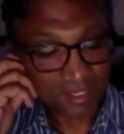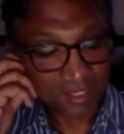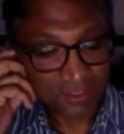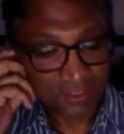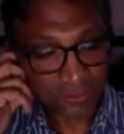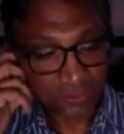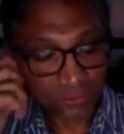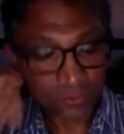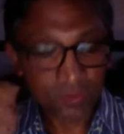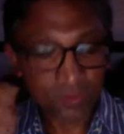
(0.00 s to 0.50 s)
I
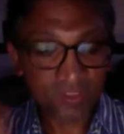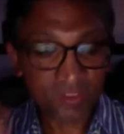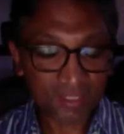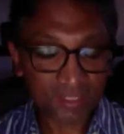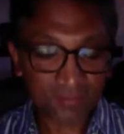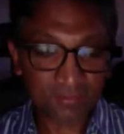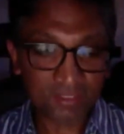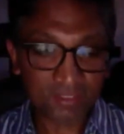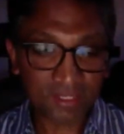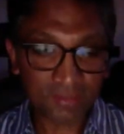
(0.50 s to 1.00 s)
do
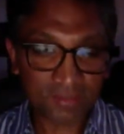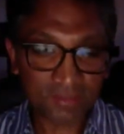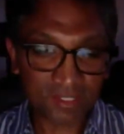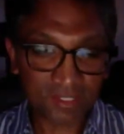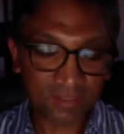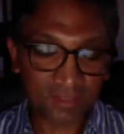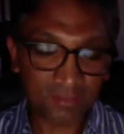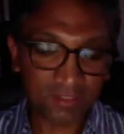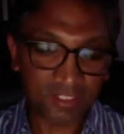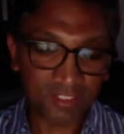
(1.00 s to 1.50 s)
sometimes
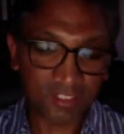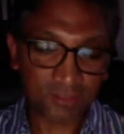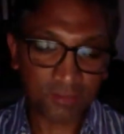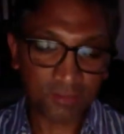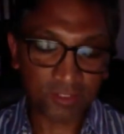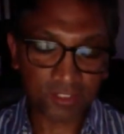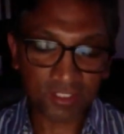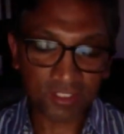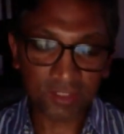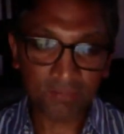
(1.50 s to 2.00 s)
recommend,
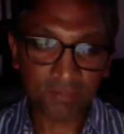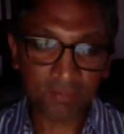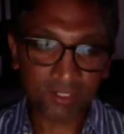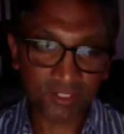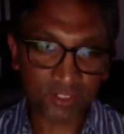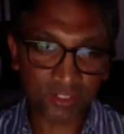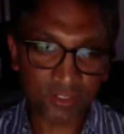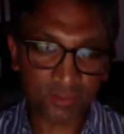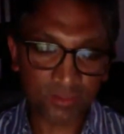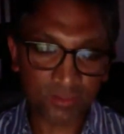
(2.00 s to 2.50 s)
especially in
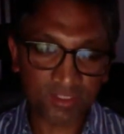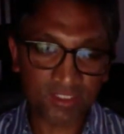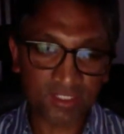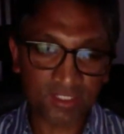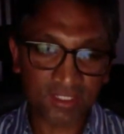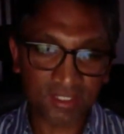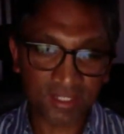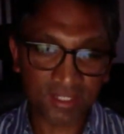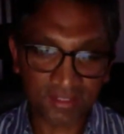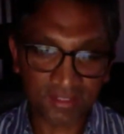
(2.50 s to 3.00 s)
patients with
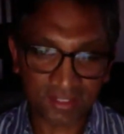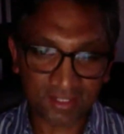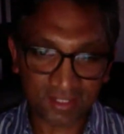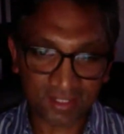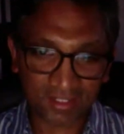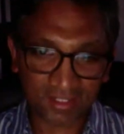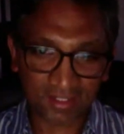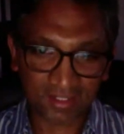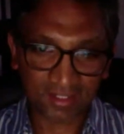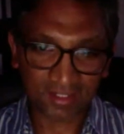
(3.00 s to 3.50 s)
C K
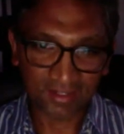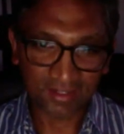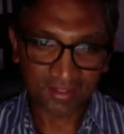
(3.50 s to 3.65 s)
D,